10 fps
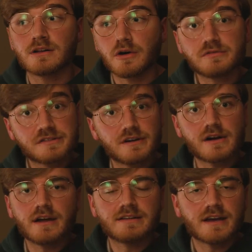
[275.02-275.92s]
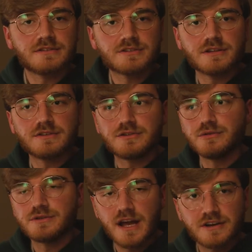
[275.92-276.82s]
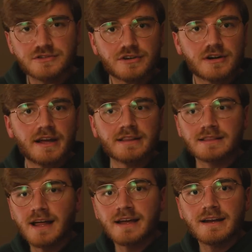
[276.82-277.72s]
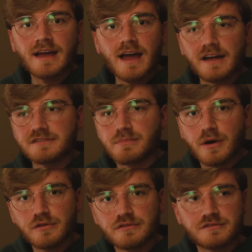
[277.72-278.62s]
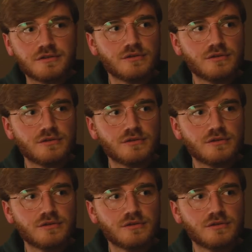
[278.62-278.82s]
closer attention to texture and light as opposed